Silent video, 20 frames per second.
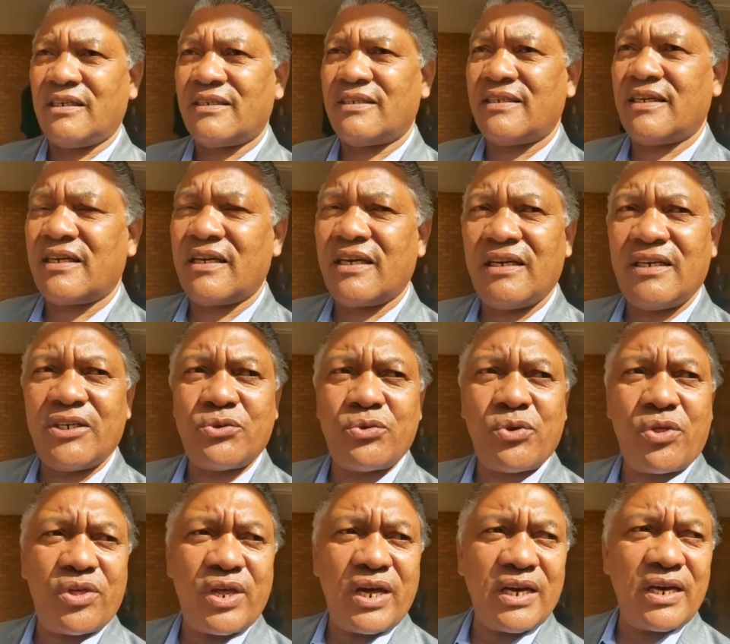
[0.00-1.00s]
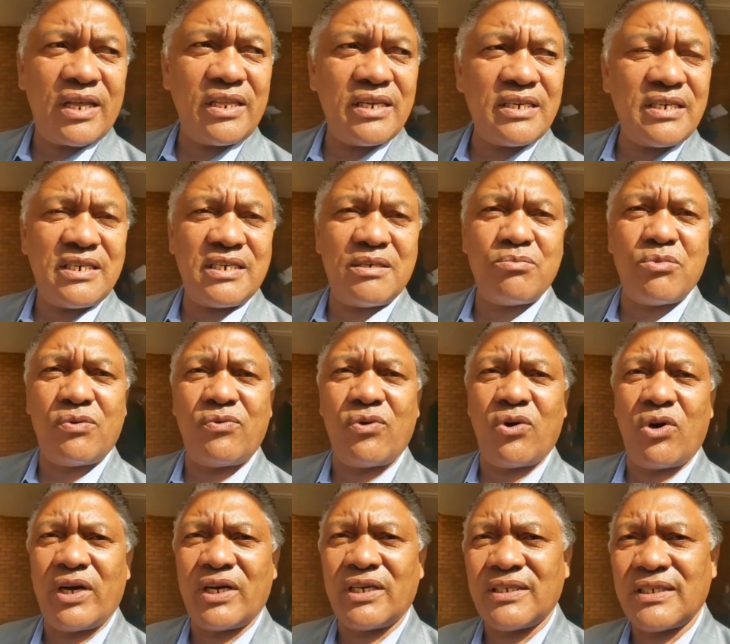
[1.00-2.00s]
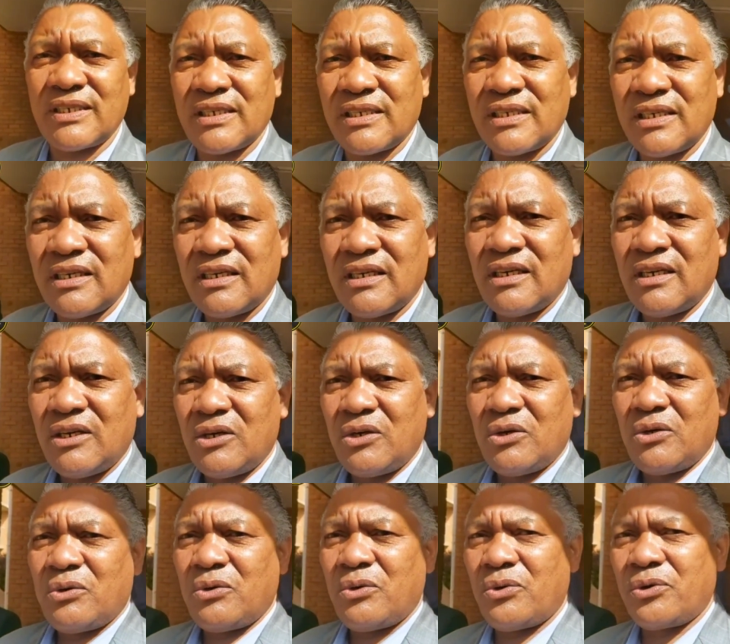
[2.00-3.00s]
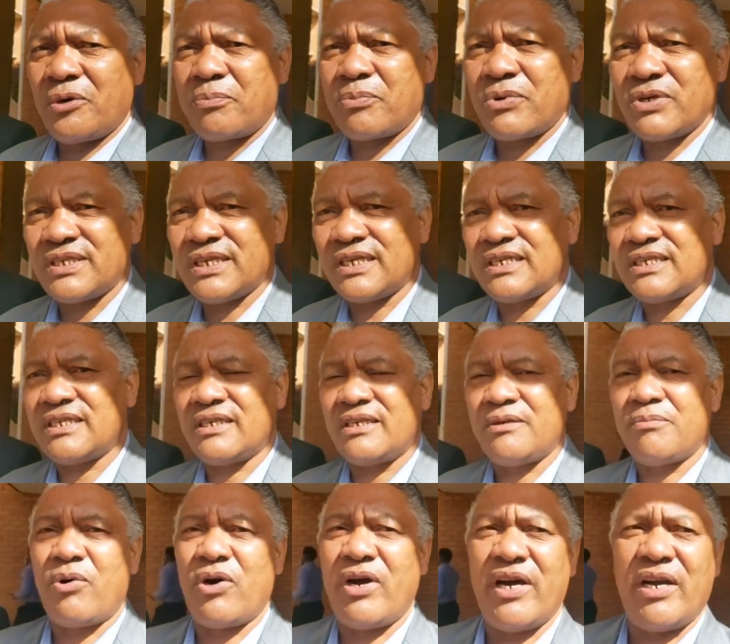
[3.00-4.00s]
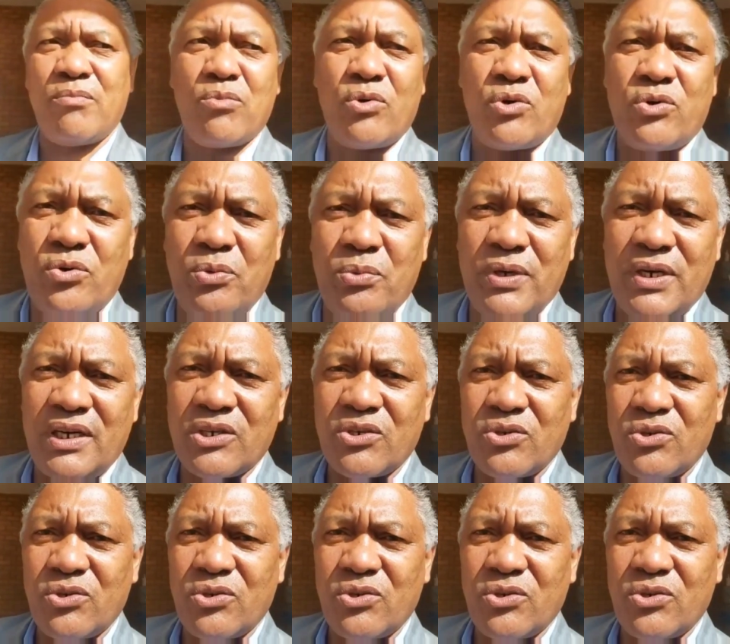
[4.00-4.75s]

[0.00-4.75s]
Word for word: secondly, to thank the team of lawyers who represented Brian Mundubile